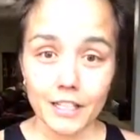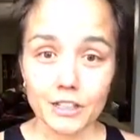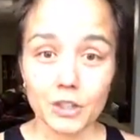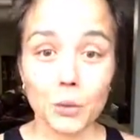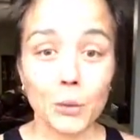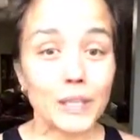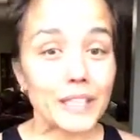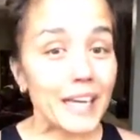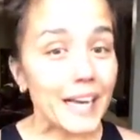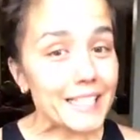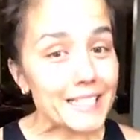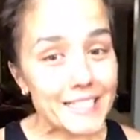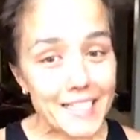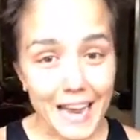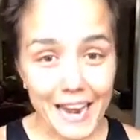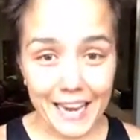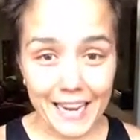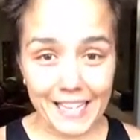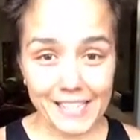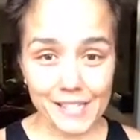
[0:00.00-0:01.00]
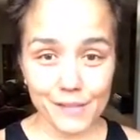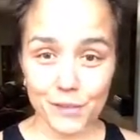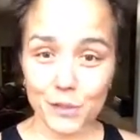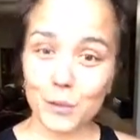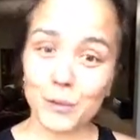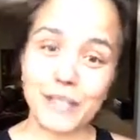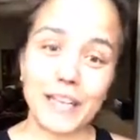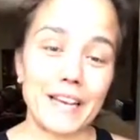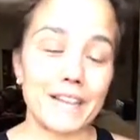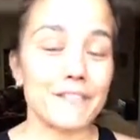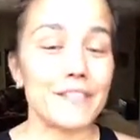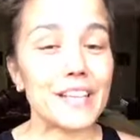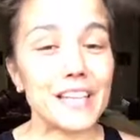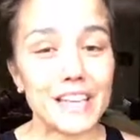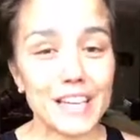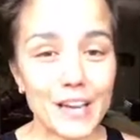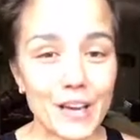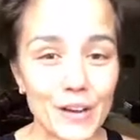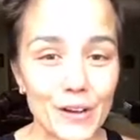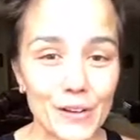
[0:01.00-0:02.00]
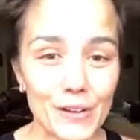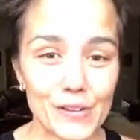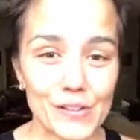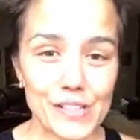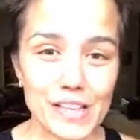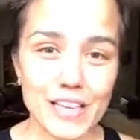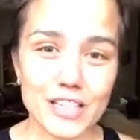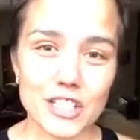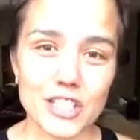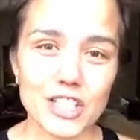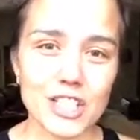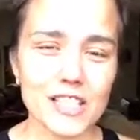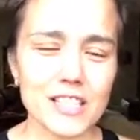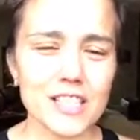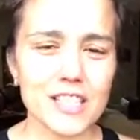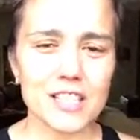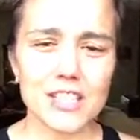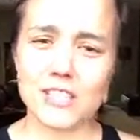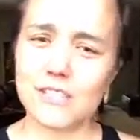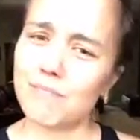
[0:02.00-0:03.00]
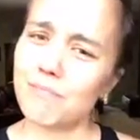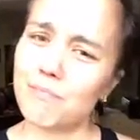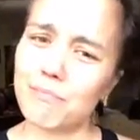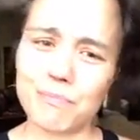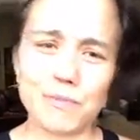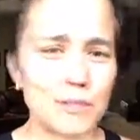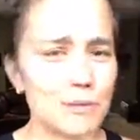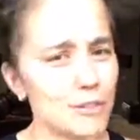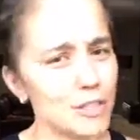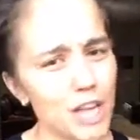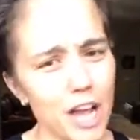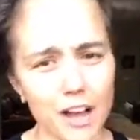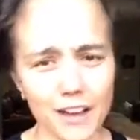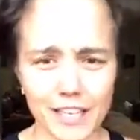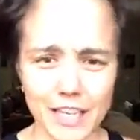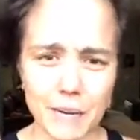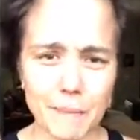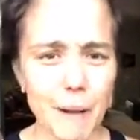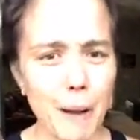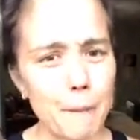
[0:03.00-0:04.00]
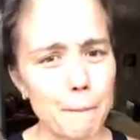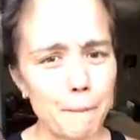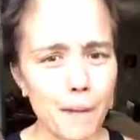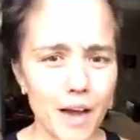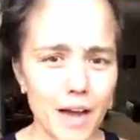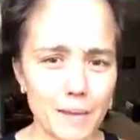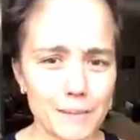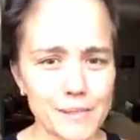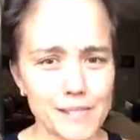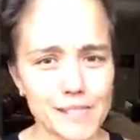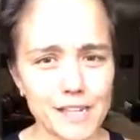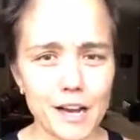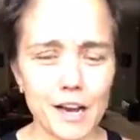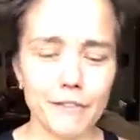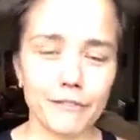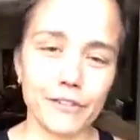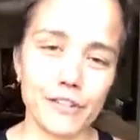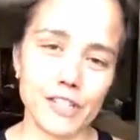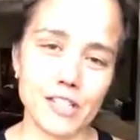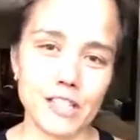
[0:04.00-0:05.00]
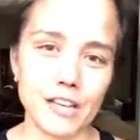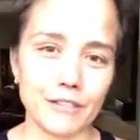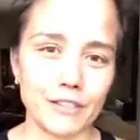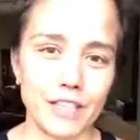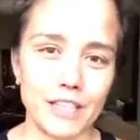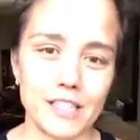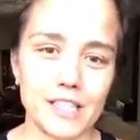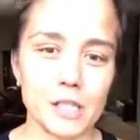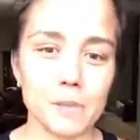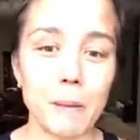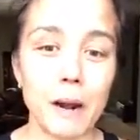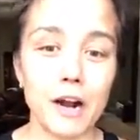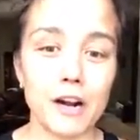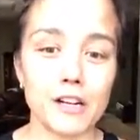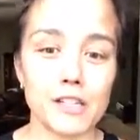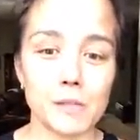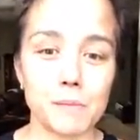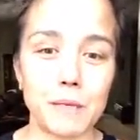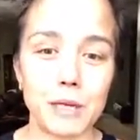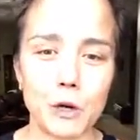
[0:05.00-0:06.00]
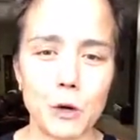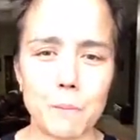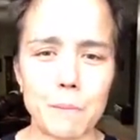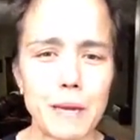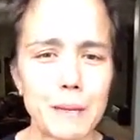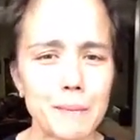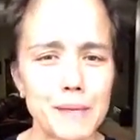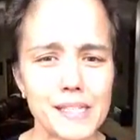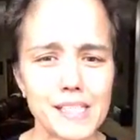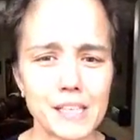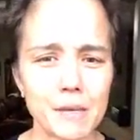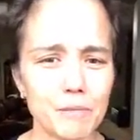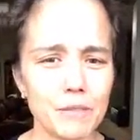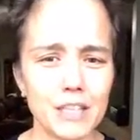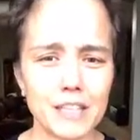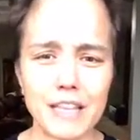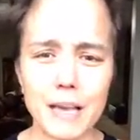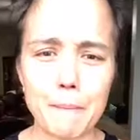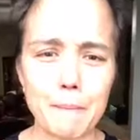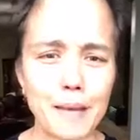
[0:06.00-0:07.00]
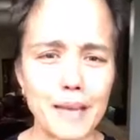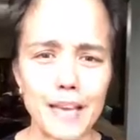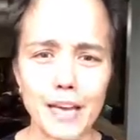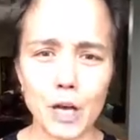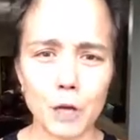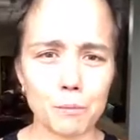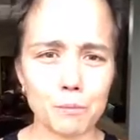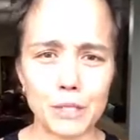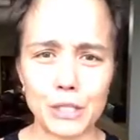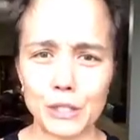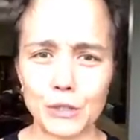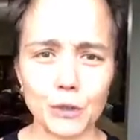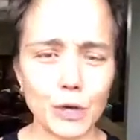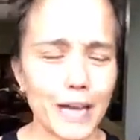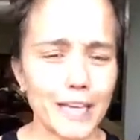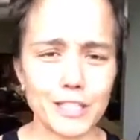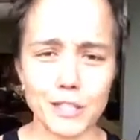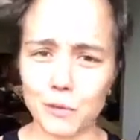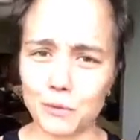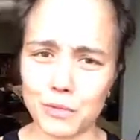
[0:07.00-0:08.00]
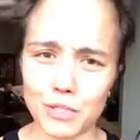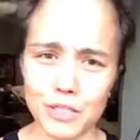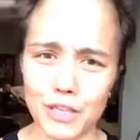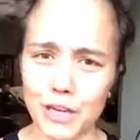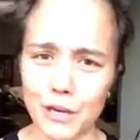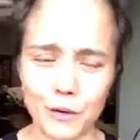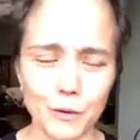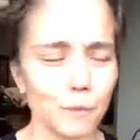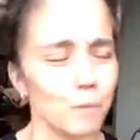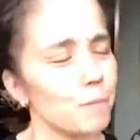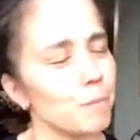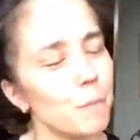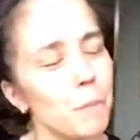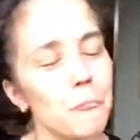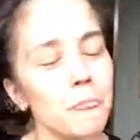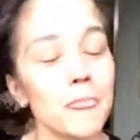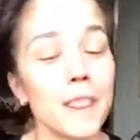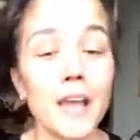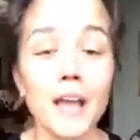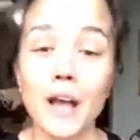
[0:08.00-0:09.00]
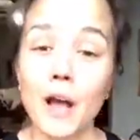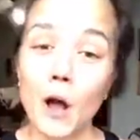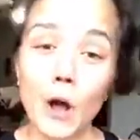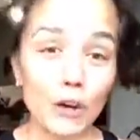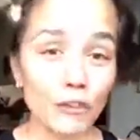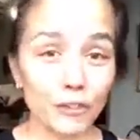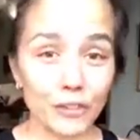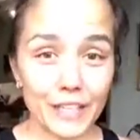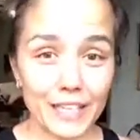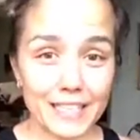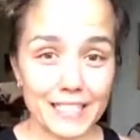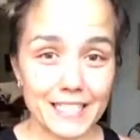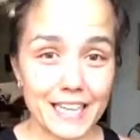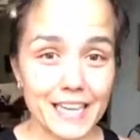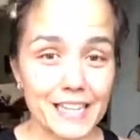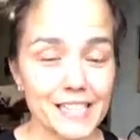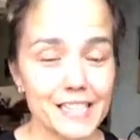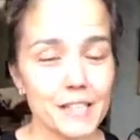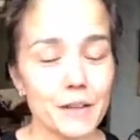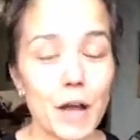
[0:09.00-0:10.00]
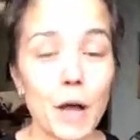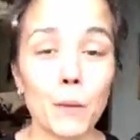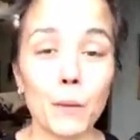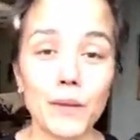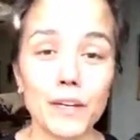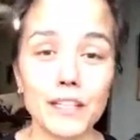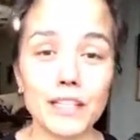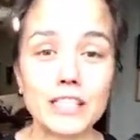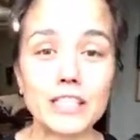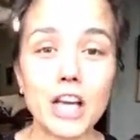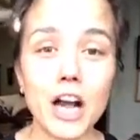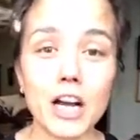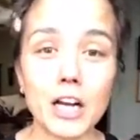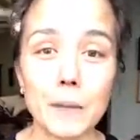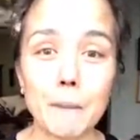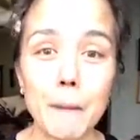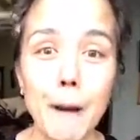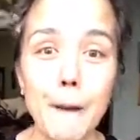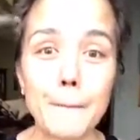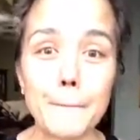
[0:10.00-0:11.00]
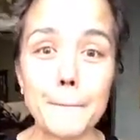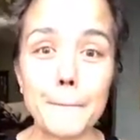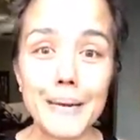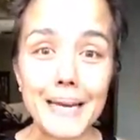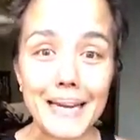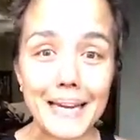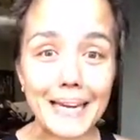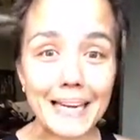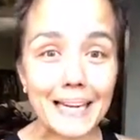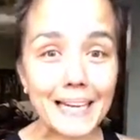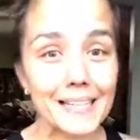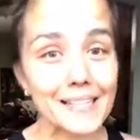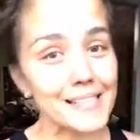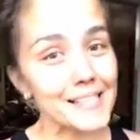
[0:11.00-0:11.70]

28 days of 28 videos and just talking about mom stuff or stuff that inspires me, or maybe something that may help you. I don't know. Hopefully, it does. I wanted to talk about me